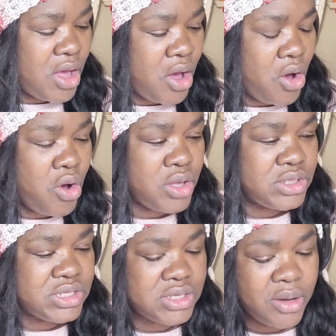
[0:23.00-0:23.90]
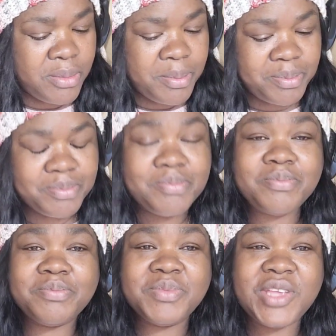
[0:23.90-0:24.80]
on something
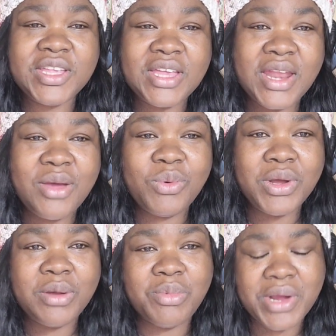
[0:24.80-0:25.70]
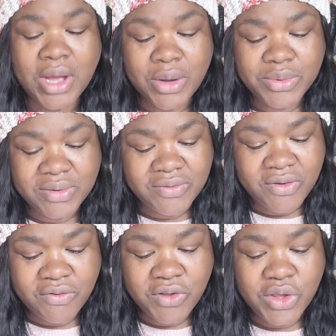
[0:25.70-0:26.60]
that I want to bring out
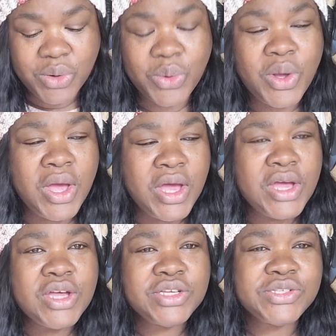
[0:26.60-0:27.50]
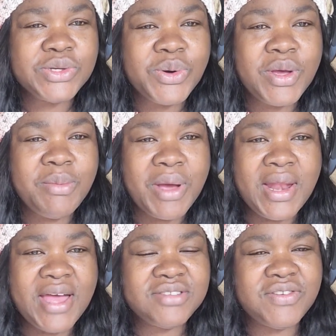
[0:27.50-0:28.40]
for you. So in my
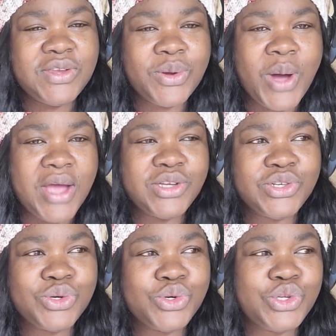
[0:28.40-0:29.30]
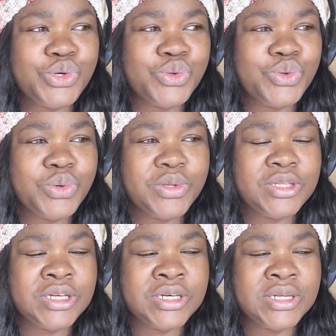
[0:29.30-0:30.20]
last video I showed you
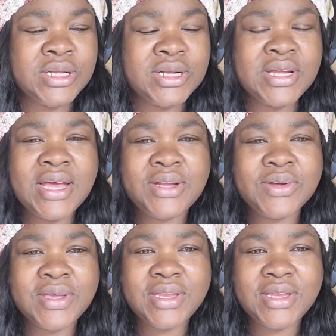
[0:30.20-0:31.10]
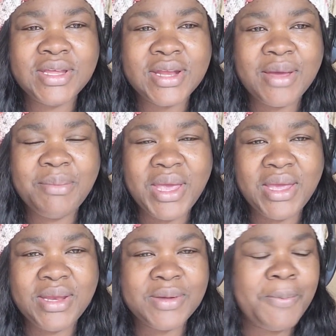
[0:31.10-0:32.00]
the little Hello Kitty that I made.